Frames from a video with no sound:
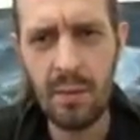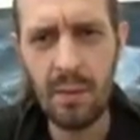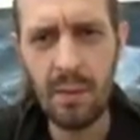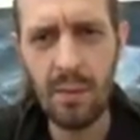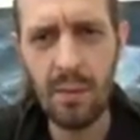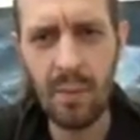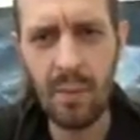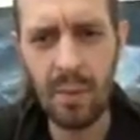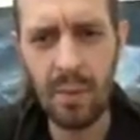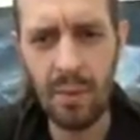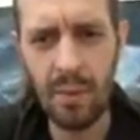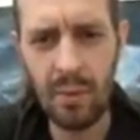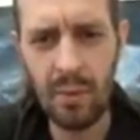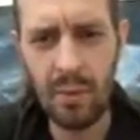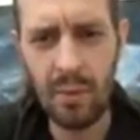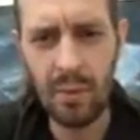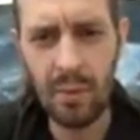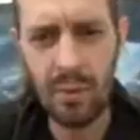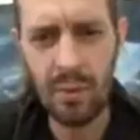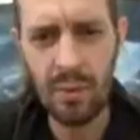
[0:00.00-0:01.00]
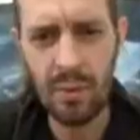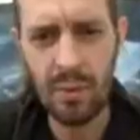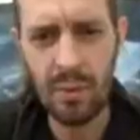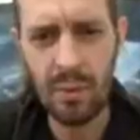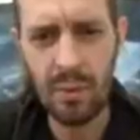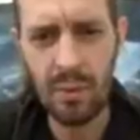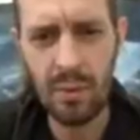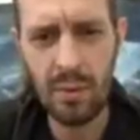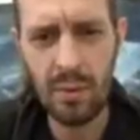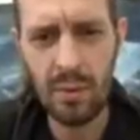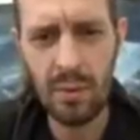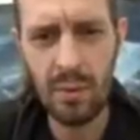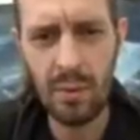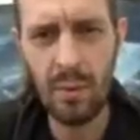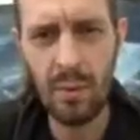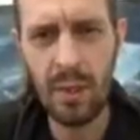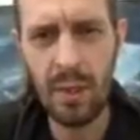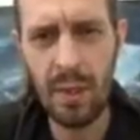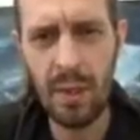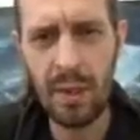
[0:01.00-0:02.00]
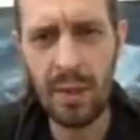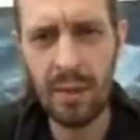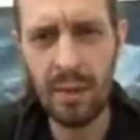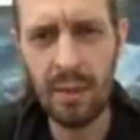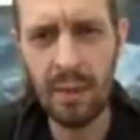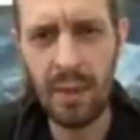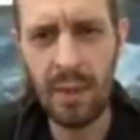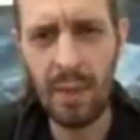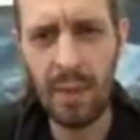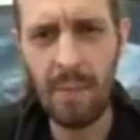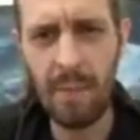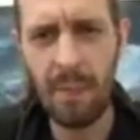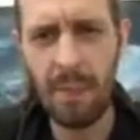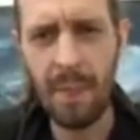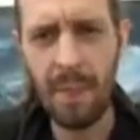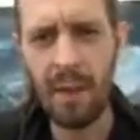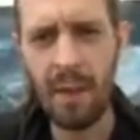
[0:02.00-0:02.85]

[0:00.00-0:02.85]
the blue. Alright, okay.